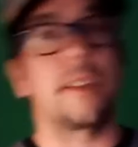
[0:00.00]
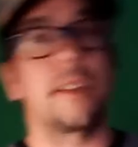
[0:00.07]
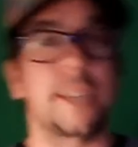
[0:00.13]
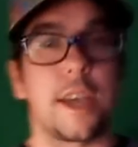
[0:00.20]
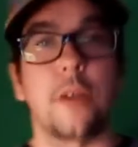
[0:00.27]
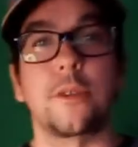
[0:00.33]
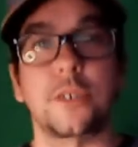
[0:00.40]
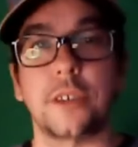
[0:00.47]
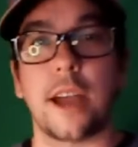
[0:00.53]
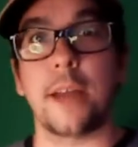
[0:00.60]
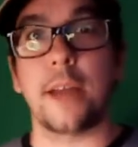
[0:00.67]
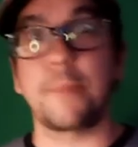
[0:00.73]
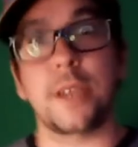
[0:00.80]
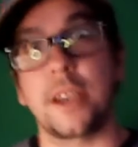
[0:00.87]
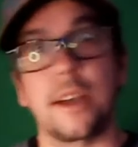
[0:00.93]
on the other
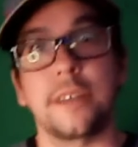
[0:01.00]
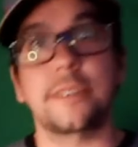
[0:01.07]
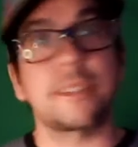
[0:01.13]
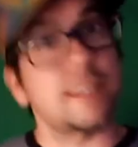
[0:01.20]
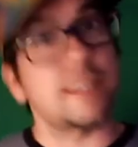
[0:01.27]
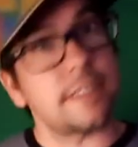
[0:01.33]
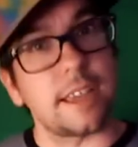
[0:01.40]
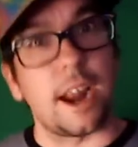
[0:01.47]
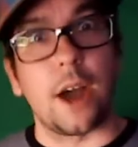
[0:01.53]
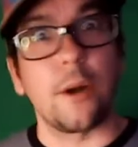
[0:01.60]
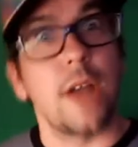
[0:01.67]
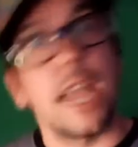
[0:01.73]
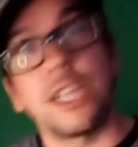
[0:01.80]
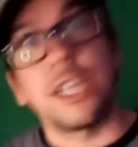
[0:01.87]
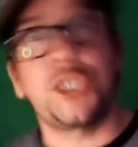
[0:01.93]
side because, you
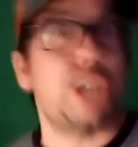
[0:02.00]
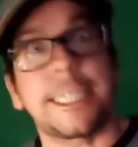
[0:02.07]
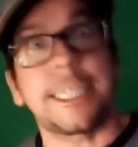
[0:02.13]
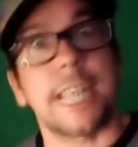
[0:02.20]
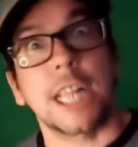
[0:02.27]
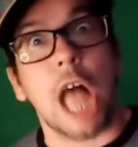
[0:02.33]
know, she's